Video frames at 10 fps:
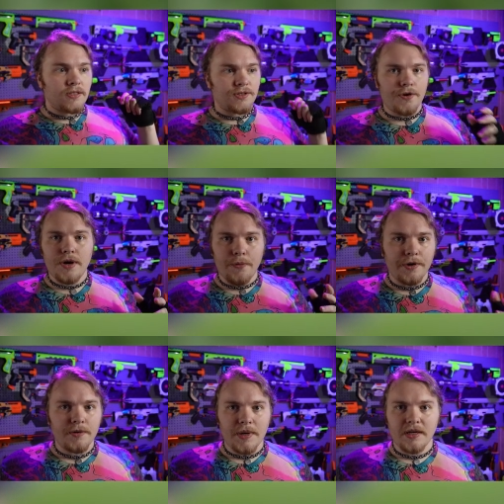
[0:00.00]
So I
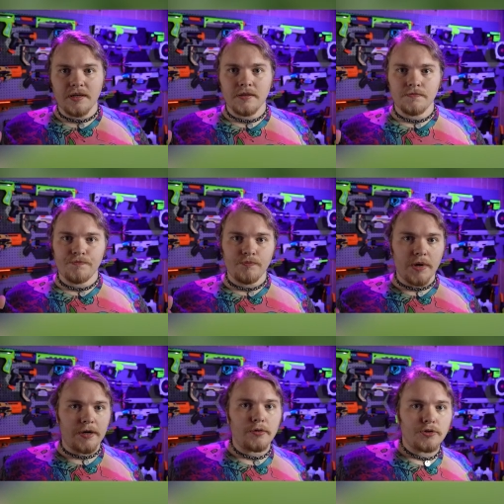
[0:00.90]
wanted to make
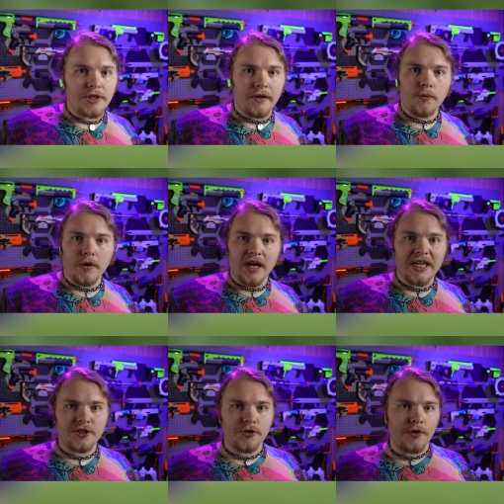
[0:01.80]
my own channel where
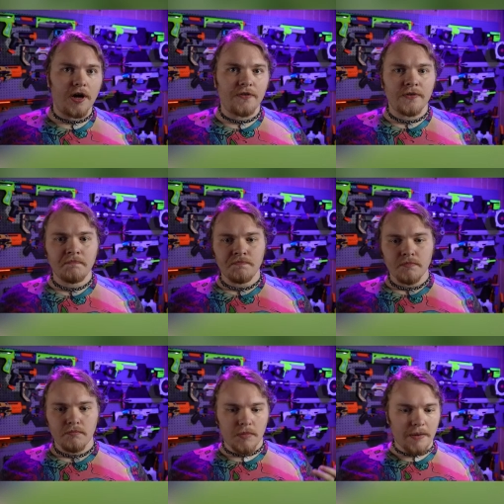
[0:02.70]
I showed off
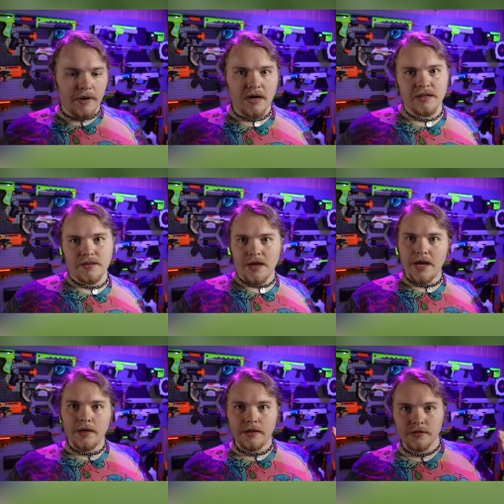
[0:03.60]
my mods
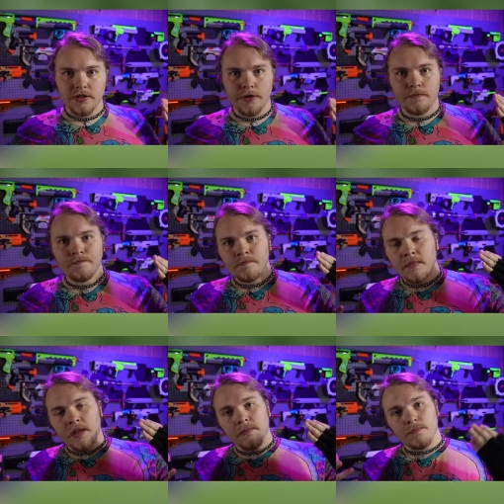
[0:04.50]
and also
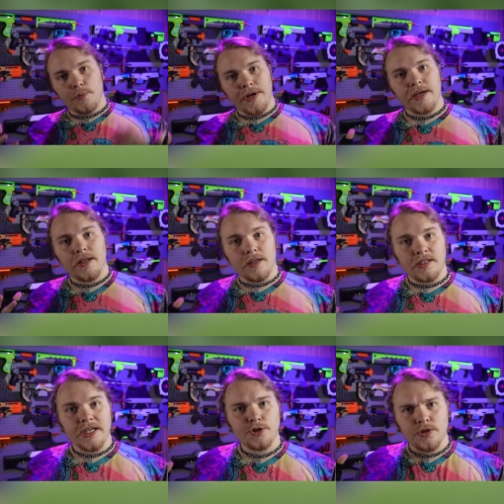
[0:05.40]
bring
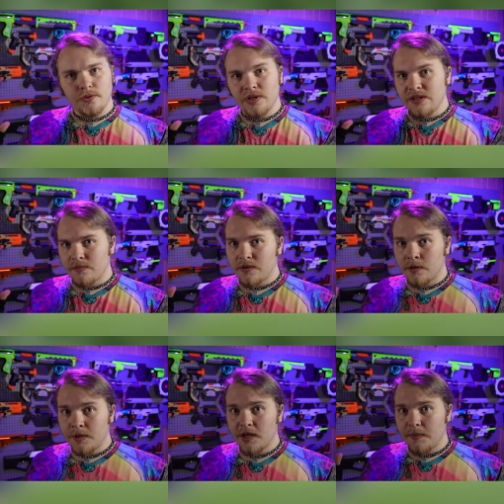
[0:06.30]
attention to these
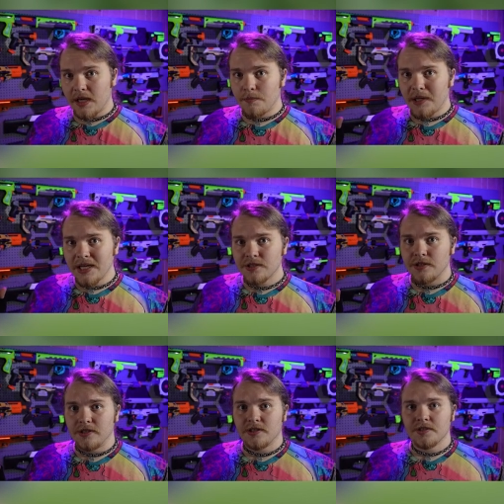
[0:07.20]
community-made
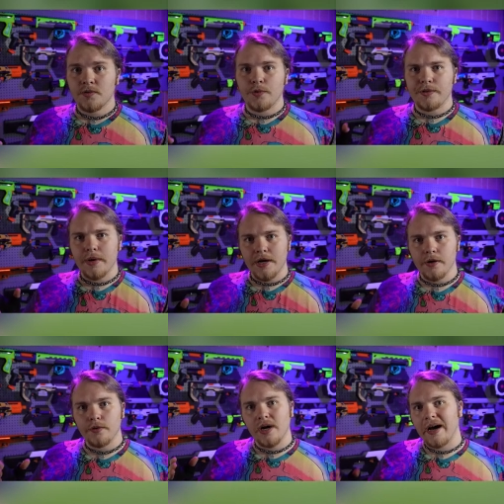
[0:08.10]
blasters with my
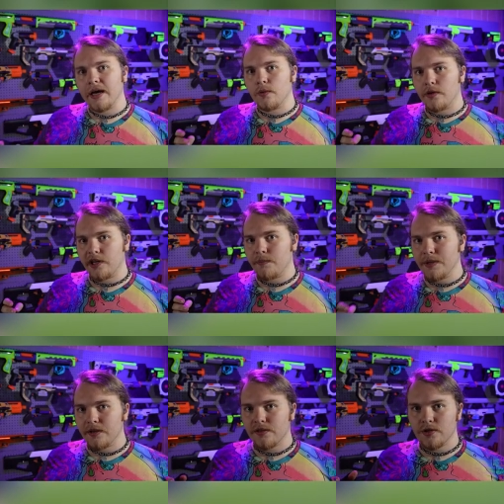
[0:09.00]
own high-quality
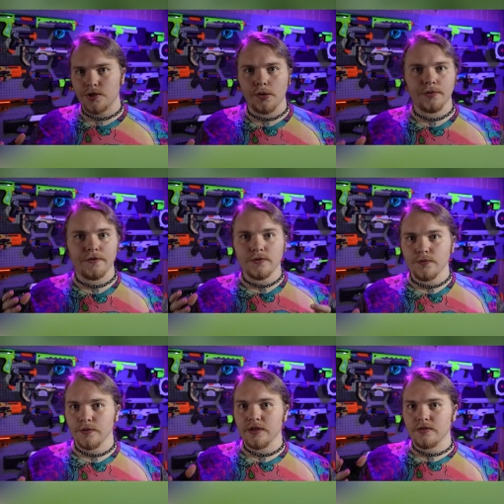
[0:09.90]
builds to show the
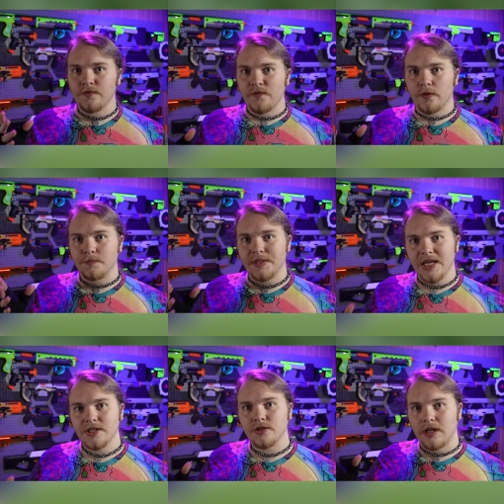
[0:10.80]
real full
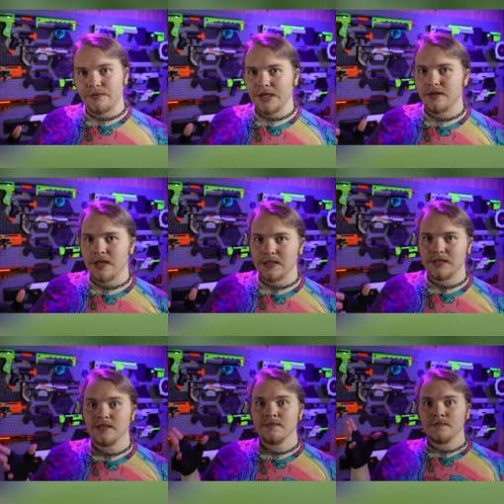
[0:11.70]
potential of these things